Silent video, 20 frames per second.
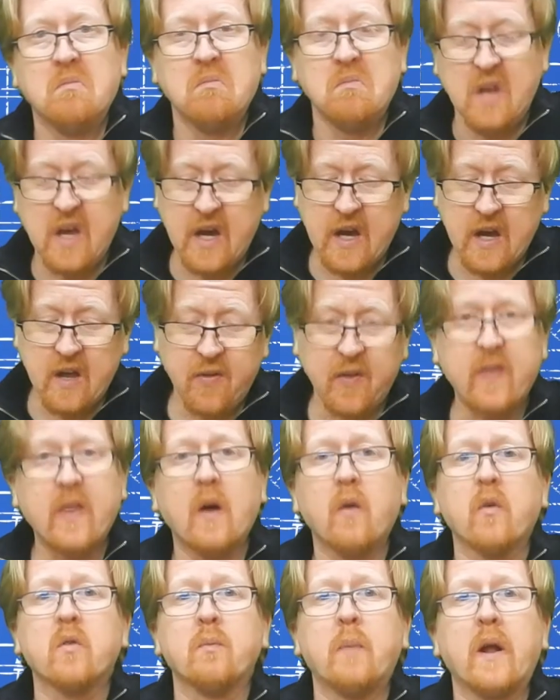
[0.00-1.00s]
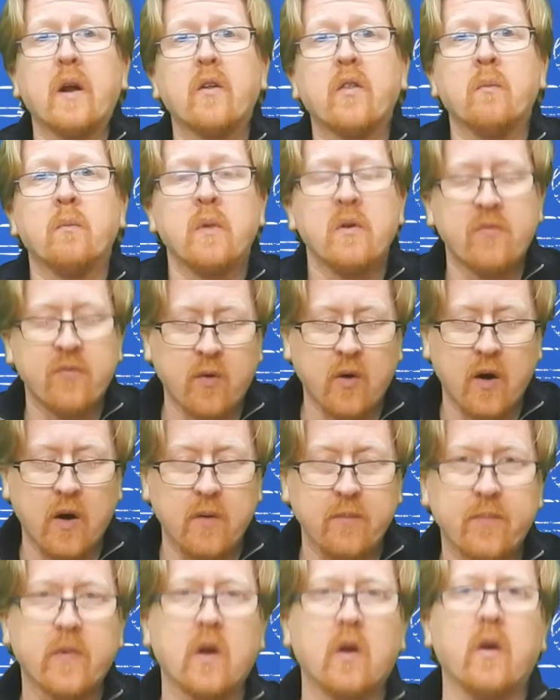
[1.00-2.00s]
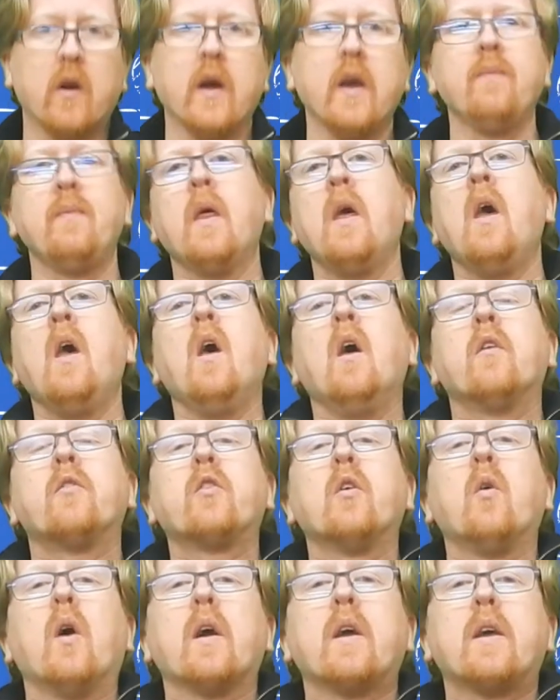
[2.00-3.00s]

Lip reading: Yeah, I think that was better than before, all right? So